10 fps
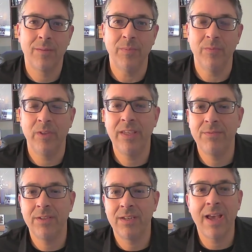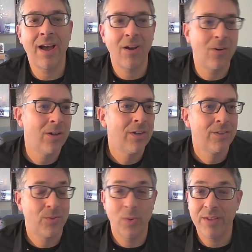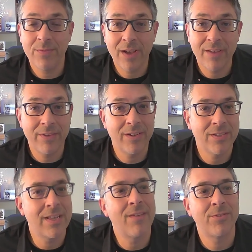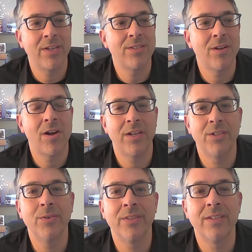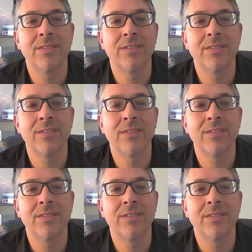Even now, 25 years after I started doing this,